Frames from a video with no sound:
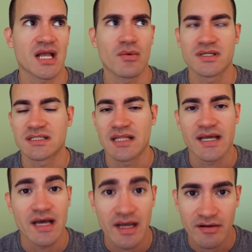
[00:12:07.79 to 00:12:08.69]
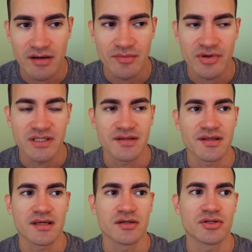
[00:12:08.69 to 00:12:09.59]
I wasn't like a higher up or
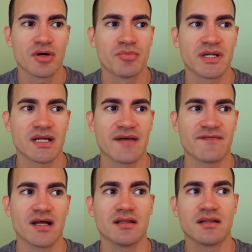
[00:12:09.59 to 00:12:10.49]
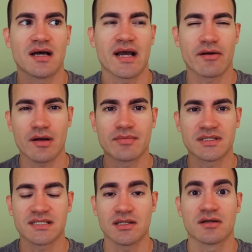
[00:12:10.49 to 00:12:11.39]
anything, you know, but I felt higher up
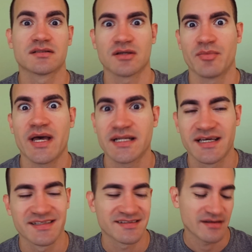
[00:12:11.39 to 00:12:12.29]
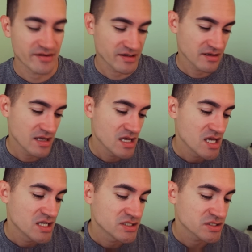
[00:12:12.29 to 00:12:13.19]
because I looked so bad. Sorry.
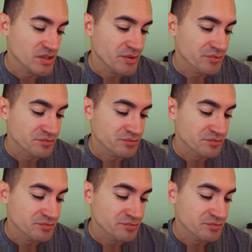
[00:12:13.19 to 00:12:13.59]
So,